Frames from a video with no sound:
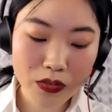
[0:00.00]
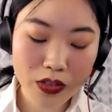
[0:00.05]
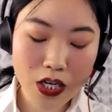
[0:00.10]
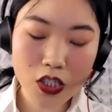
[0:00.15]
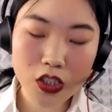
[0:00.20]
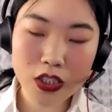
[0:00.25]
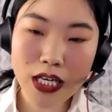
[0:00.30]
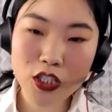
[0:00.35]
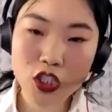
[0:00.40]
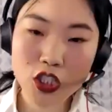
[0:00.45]

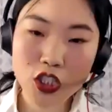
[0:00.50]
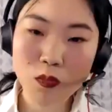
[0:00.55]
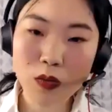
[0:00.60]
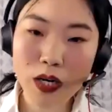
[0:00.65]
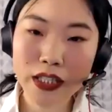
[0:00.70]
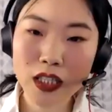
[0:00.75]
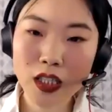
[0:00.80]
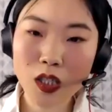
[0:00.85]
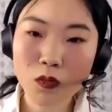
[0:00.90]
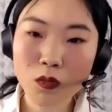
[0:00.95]
There's actually
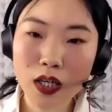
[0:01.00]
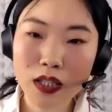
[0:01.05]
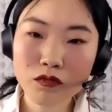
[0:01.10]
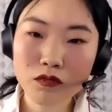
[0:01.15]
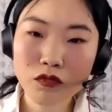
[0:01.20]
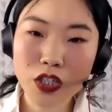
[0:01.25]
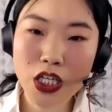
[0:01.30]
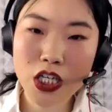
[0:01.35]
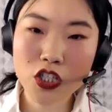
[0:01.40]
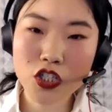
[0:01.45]
another one
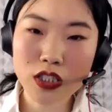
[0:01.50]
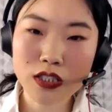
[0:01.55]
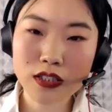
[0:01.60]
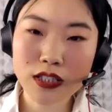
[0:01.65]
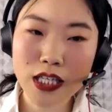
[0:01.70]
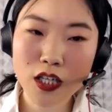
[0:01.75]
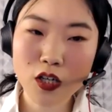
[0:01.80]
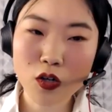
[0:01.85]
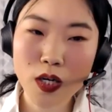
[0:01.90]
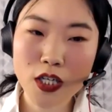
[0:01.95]
very
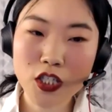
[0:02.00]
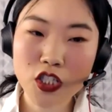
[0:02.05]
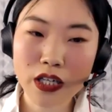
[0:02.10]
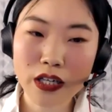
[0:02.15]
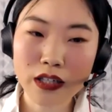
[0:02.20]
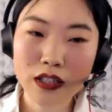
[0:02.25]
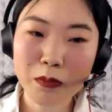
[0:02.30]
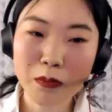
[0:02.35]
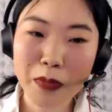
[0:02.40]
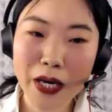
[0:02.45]
interesting question
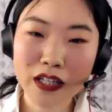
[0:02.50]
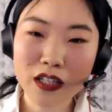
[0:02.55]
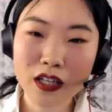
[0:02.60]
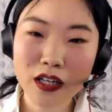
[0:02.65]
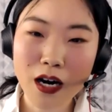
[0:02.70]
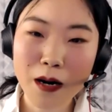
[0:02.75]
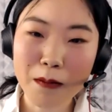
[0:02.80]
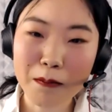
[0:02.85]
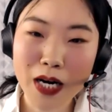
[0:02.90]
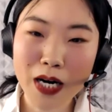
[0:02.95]
and debate
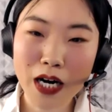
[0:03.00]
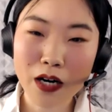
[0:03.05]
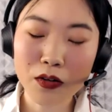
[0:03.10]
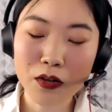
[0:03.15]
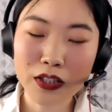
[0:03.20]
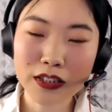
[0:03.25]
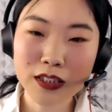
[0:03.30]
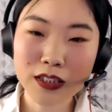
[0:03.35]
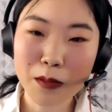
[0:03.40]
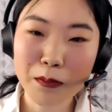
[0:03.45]
that come
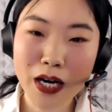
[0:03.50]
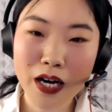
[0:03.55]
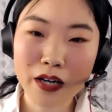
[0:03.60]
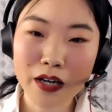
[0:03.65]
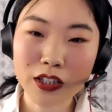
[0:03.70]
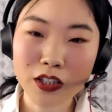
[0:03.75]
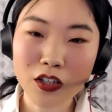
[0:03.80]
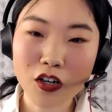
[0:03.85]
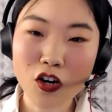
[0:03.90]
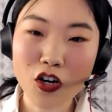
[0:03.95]
out. It's
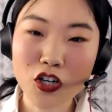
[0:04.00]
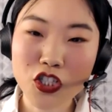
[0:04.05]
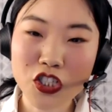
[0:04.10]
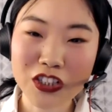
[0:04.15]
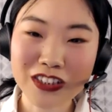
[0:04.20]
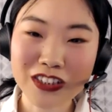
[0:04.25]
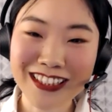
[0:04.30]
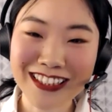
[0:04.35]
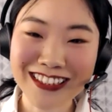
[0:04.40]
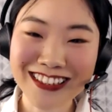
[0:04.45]
about the
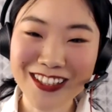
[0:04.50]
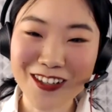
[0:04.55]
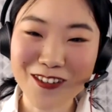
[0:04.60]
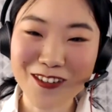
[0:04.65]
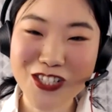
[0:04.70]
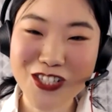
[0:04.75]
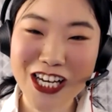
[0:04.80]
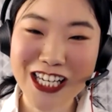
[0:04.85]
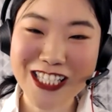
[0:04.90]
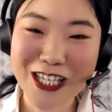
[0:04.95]
consciousness
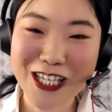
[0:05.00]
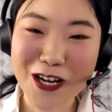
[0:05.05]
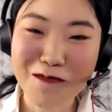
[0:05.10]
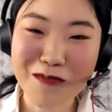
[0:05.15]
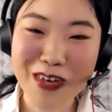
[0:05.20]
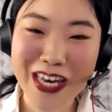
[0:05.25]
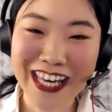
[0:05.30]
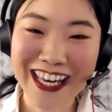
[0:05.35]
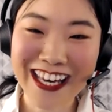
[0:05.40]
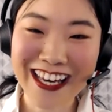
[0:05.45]
of
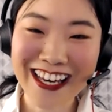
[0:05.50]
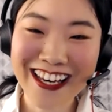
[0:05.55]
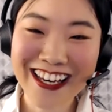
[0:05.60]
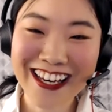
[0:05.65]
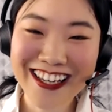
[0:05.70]
ChatGPT.